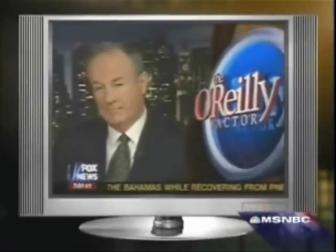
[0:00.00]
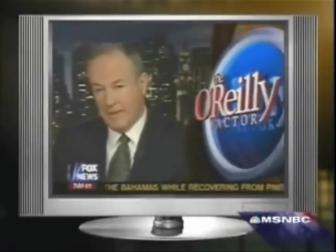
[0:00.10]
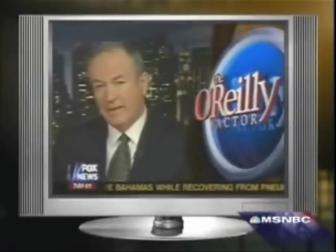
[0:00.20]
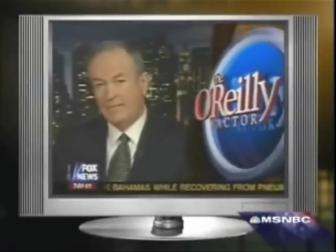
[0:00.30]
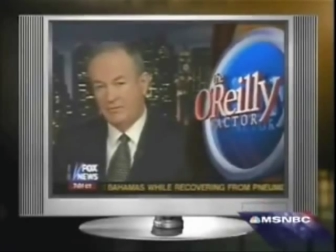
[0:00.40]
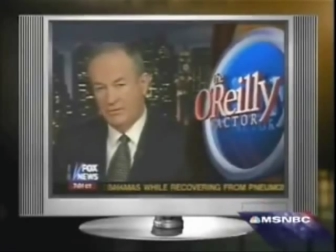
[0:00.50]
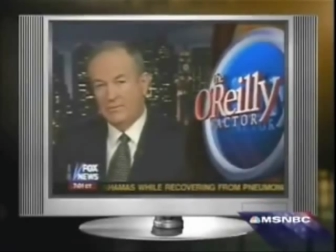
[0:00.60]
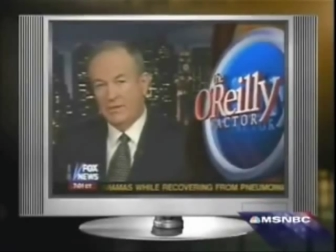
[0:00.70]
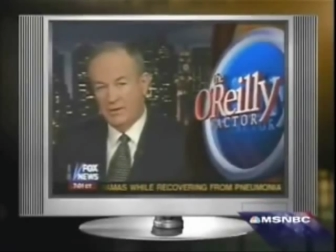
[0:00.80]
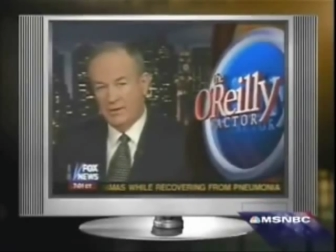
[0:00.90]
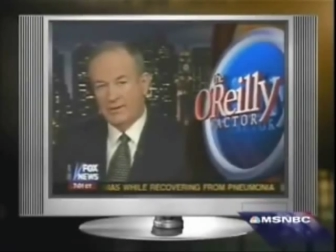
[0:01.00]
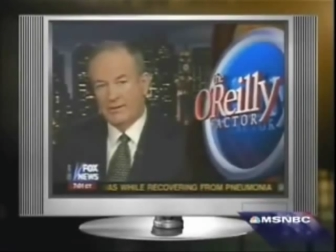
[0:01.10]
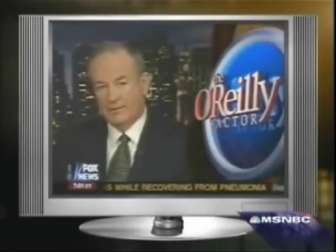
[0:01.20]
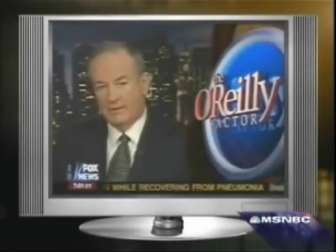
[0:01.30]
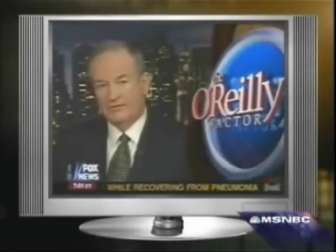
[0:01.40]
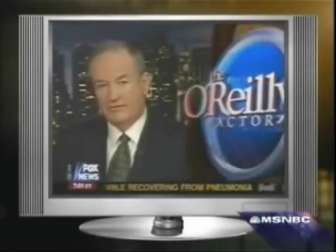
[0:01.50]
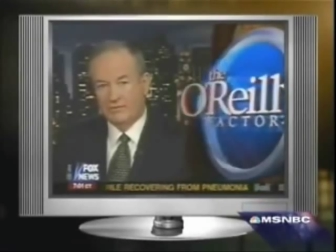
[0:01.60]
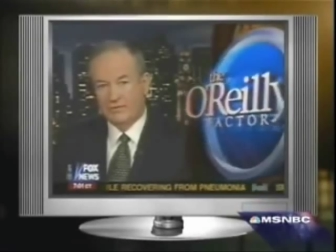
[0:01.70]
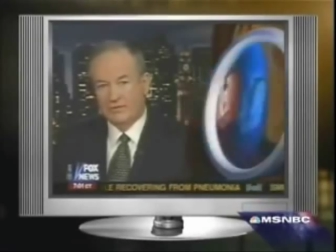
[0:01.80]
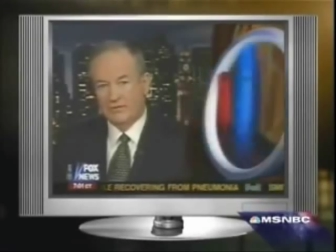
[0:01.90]
Killing Babies in America.
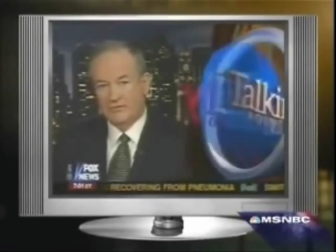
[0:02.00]
That's the